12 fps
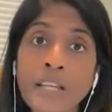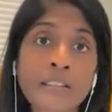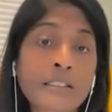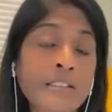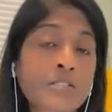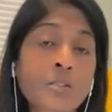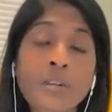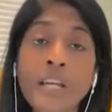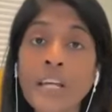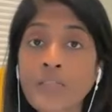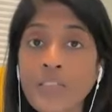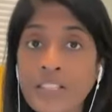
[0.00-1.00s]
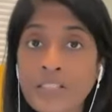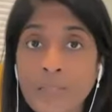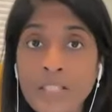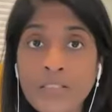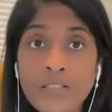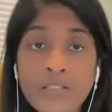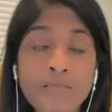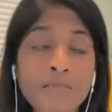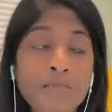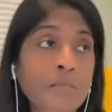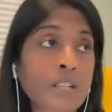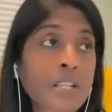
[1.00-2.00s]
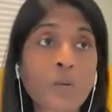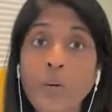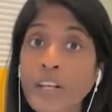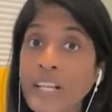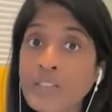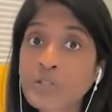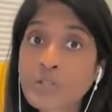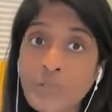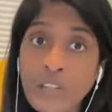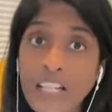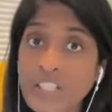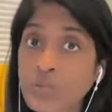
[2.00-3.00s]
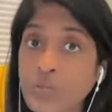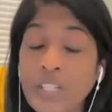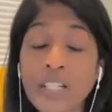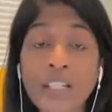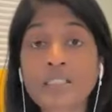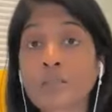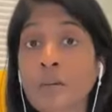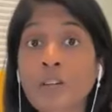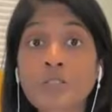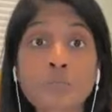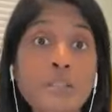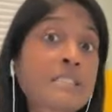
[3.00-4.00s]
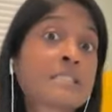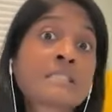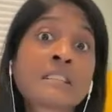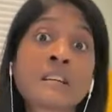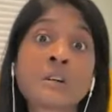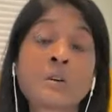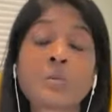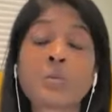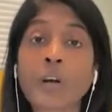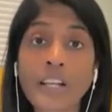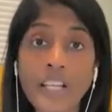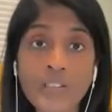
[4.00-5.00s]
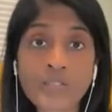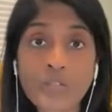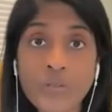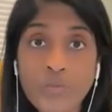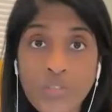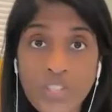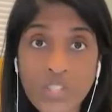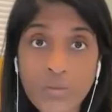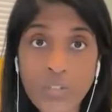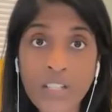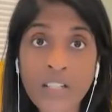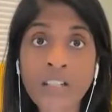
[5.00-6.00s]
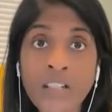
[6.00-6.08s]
That it's okay if he's missed, you know, one day of school last week and he's about to miss one day of school this week.